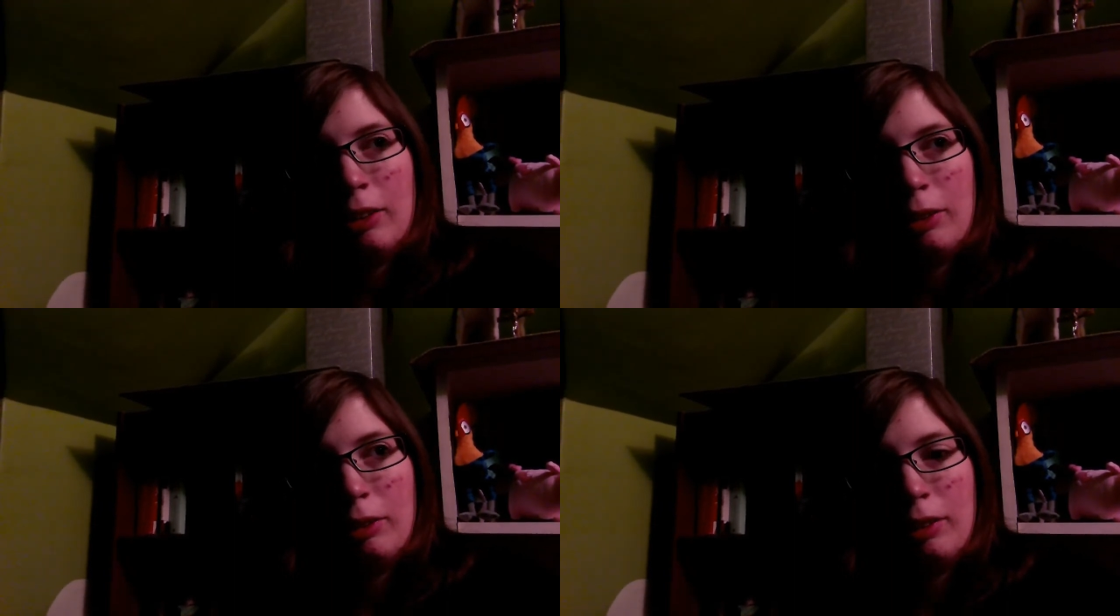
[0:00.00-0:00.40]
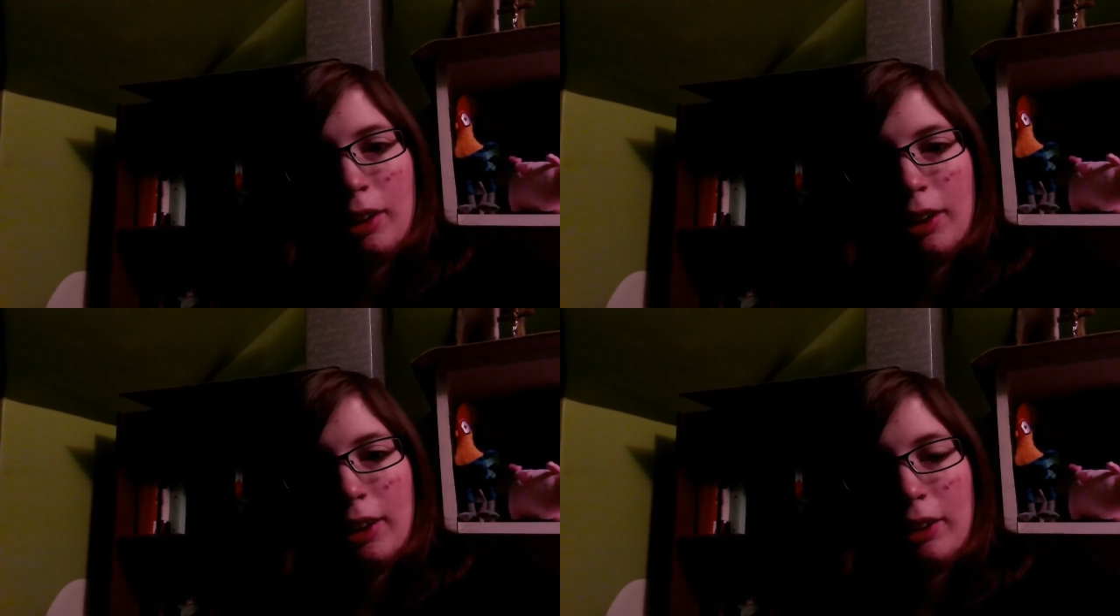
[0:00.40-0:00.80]
Her,
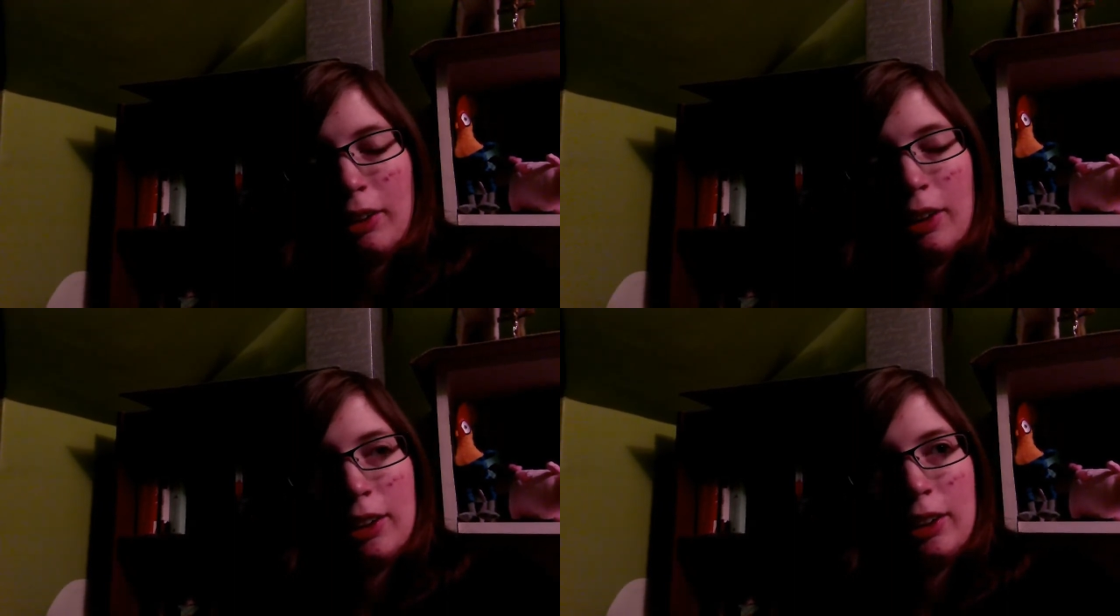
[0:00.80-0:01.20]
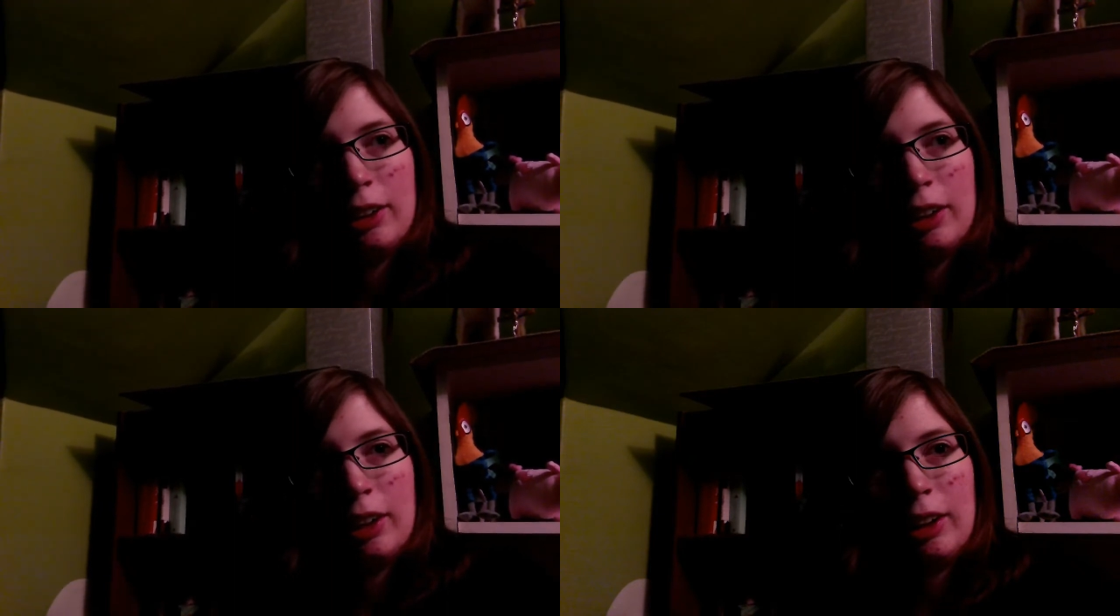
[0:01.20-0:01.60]
I think it's
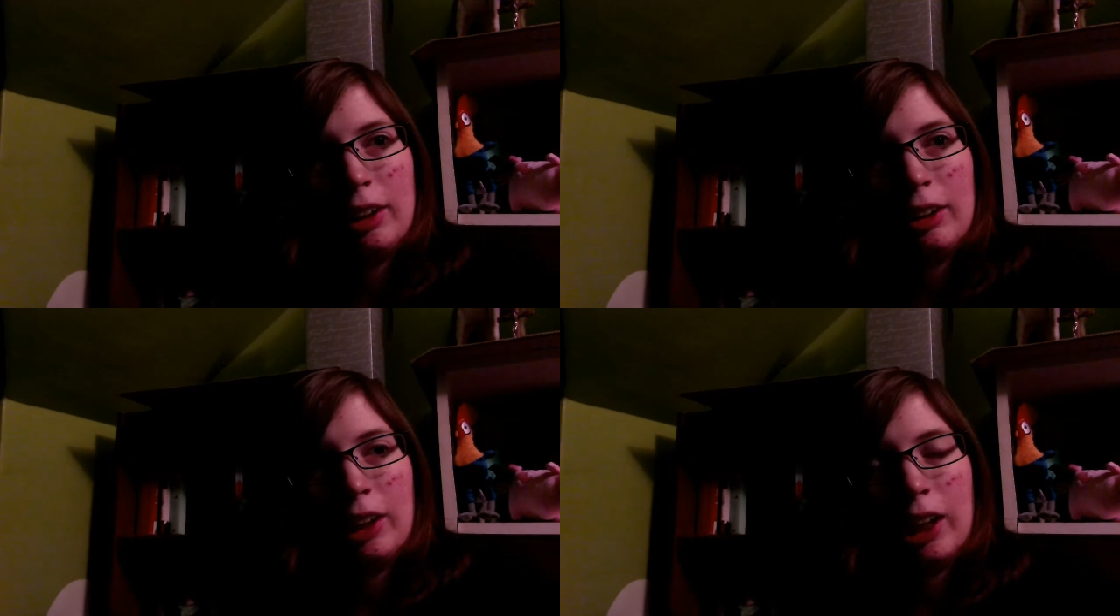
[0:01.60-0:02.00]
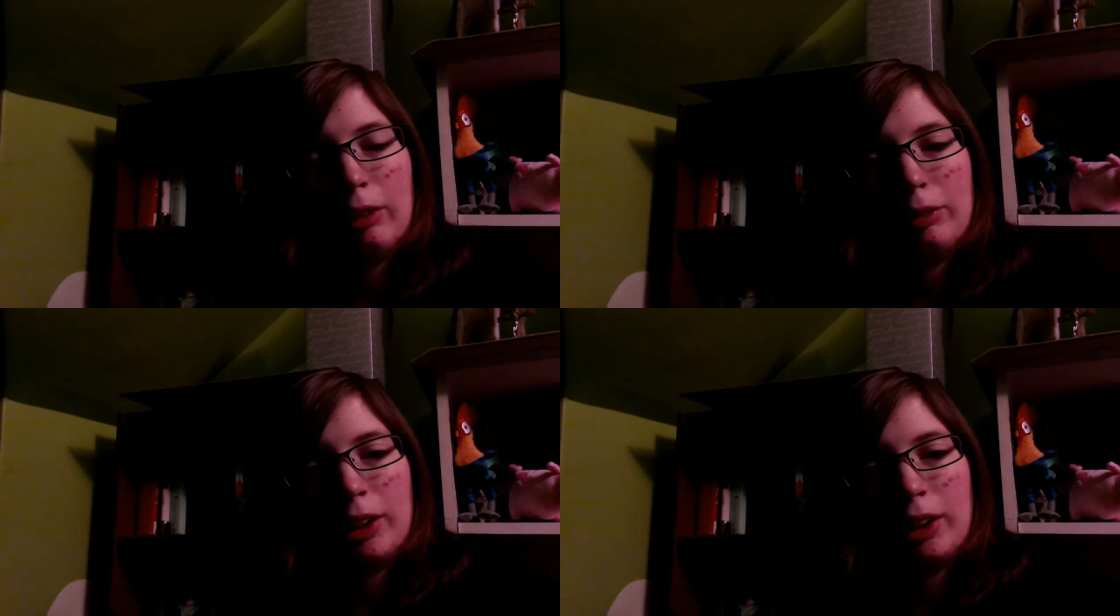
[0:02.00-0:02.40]
I think
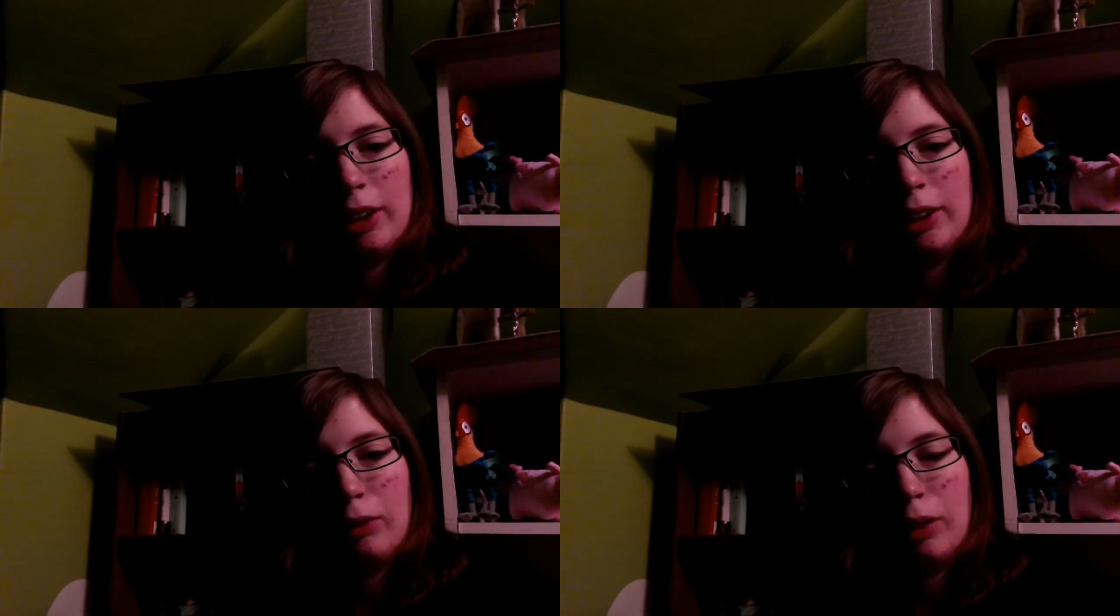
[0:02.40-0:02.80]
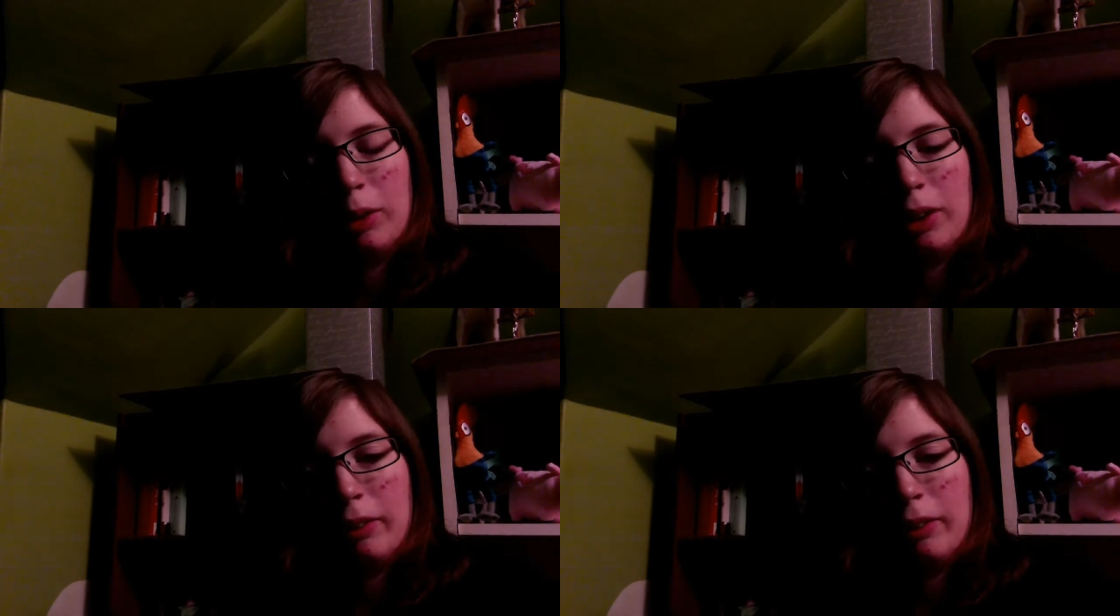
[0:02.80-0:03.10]
Aftran is female.